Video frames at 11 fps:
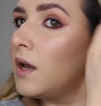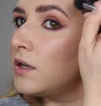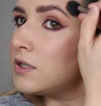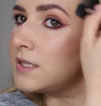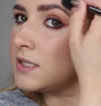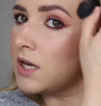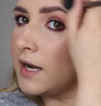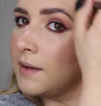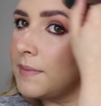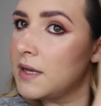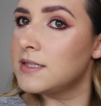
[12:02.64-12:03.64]
And just a
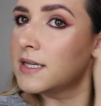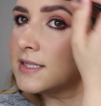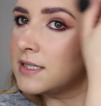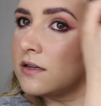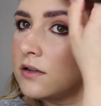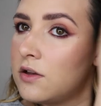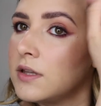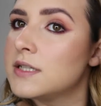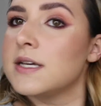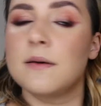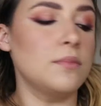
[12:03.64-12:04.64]
tiny bit dusted
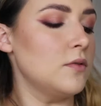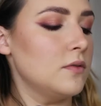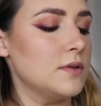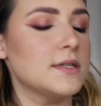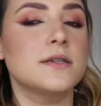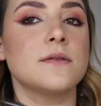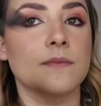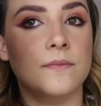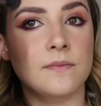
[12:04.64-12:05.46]
along the temples.